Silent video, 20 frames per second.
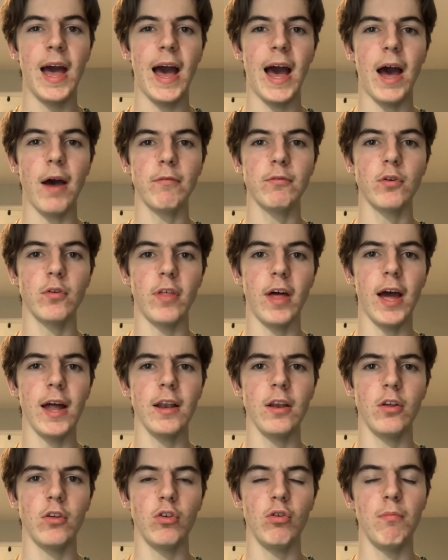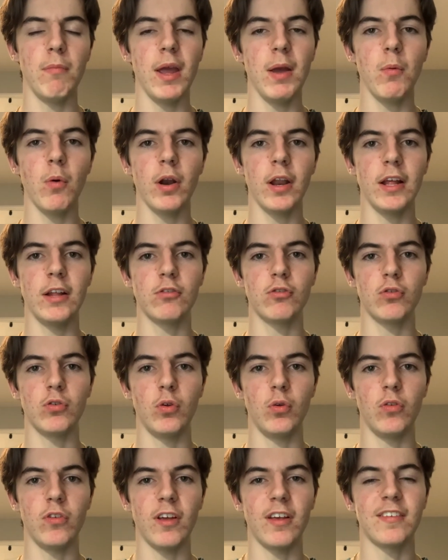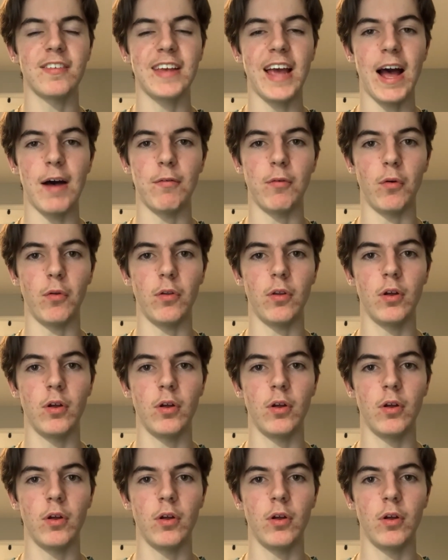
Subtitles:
After that, you may want to introduce a scaffold,